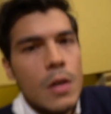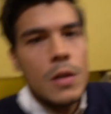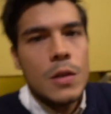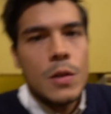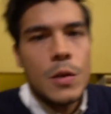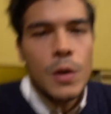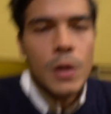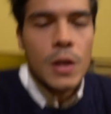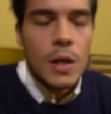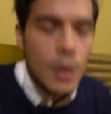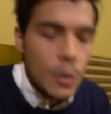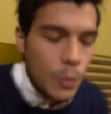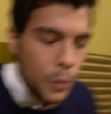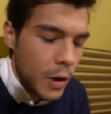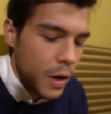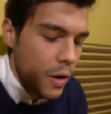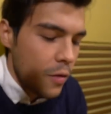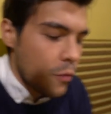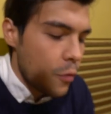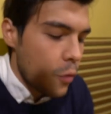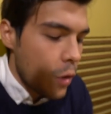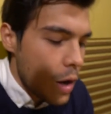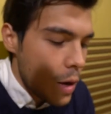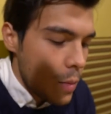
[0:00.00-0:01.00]
So here we
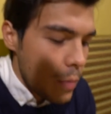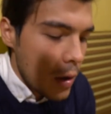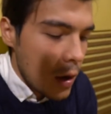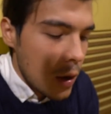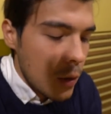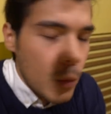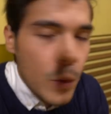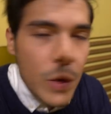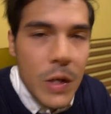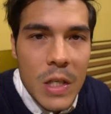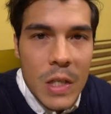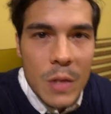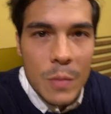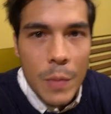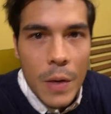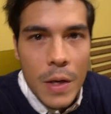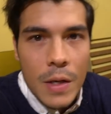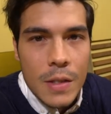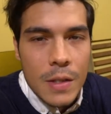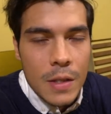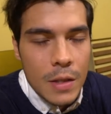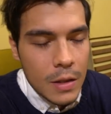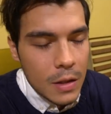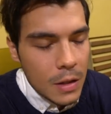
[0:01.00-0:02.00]
have reimen, which is
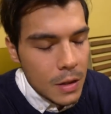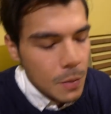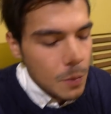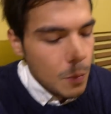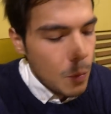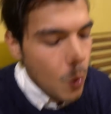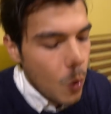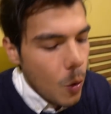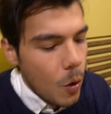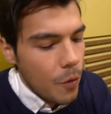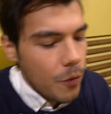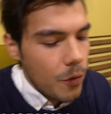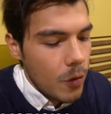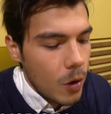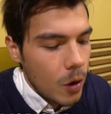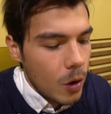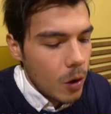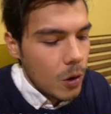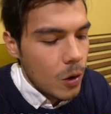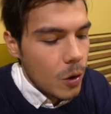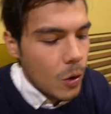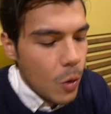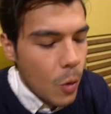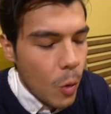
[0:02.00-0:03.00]
basically more of a
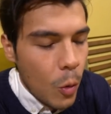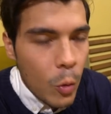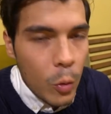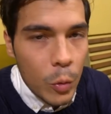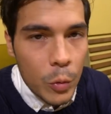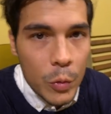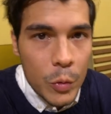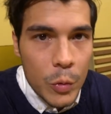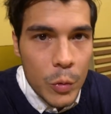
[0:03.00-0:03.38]
cold